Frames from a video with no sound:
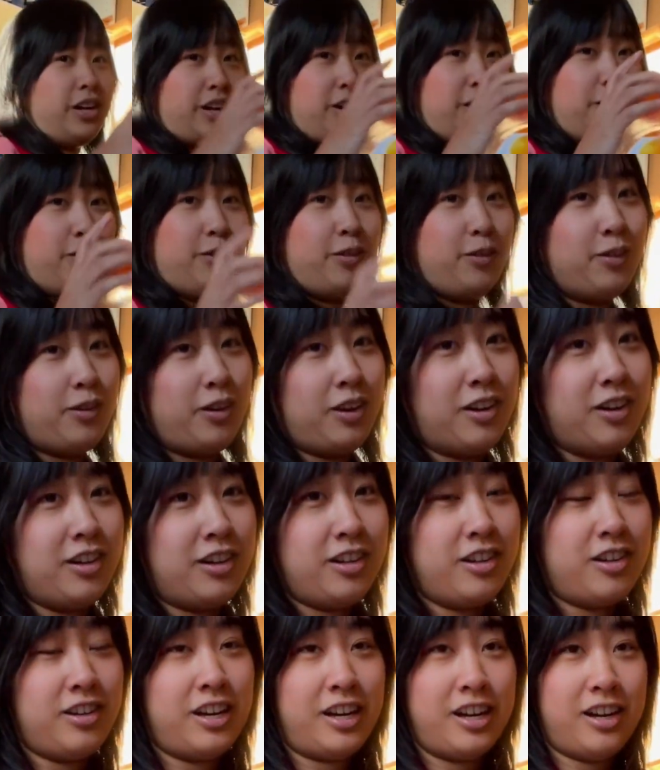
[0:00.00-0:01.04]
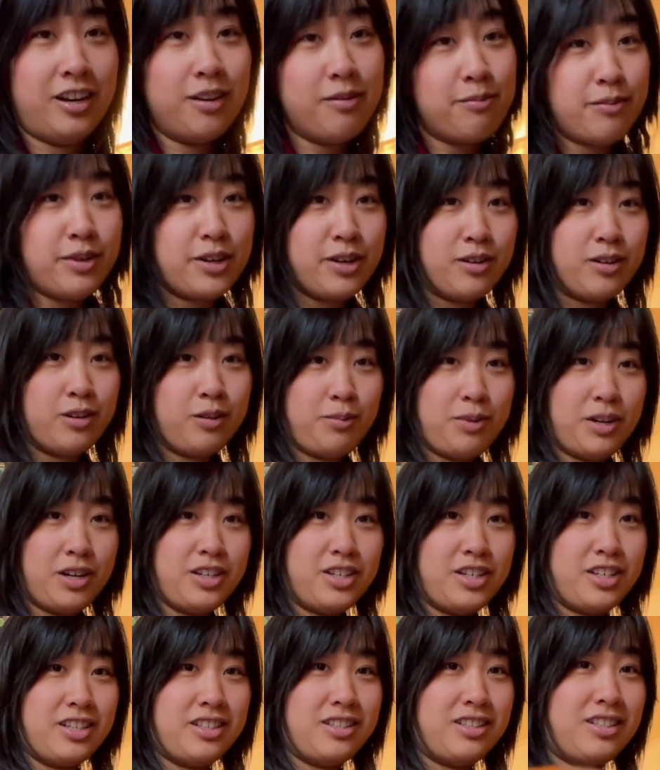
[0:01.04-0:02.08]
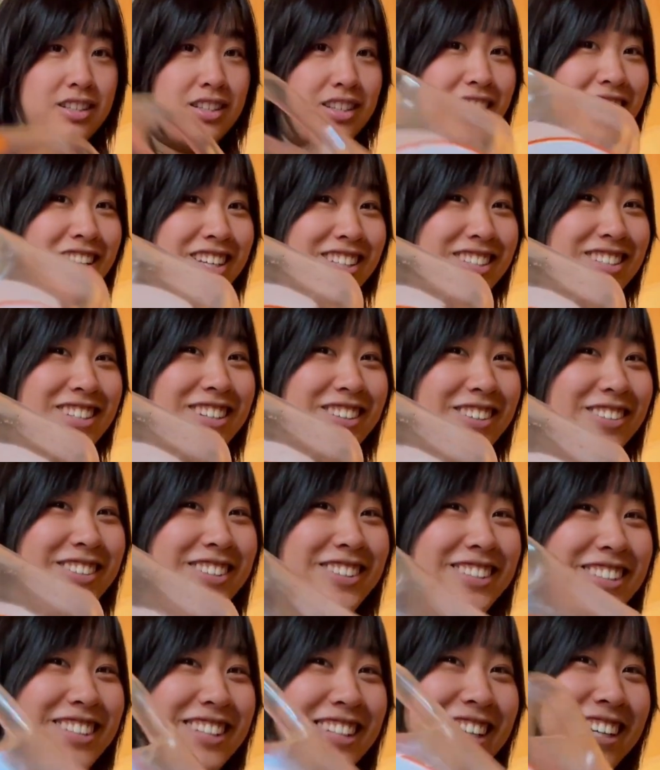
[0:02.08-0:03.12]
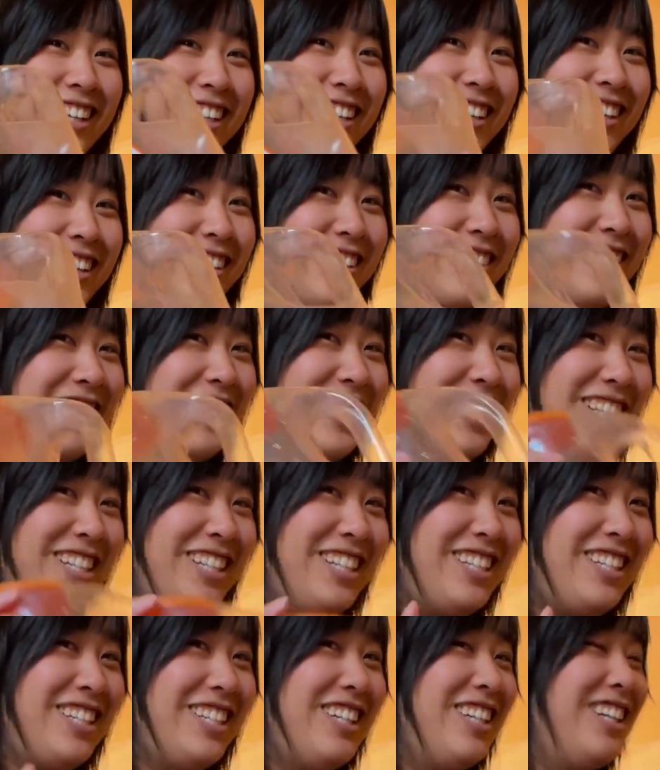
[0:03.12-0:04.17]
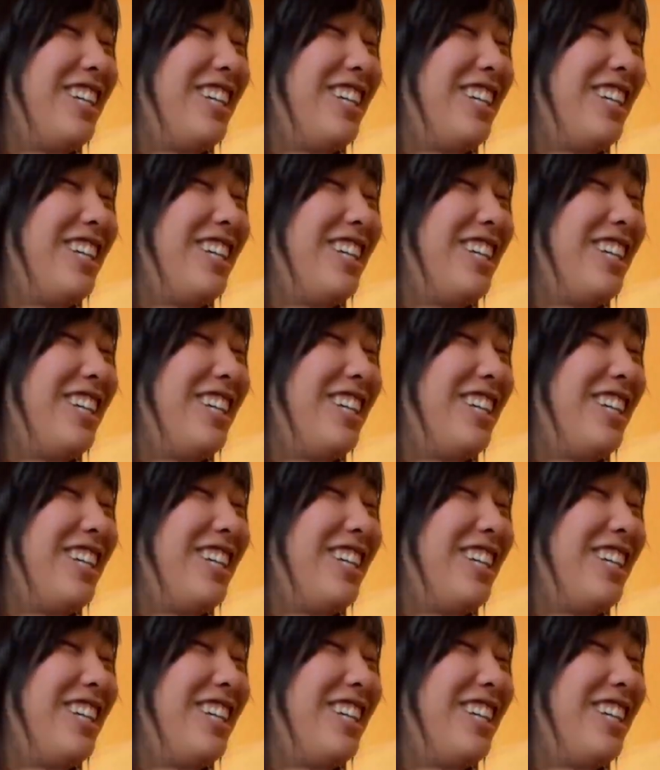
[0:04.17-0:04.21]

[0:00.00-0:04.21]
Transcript: go on mural projects is an old orange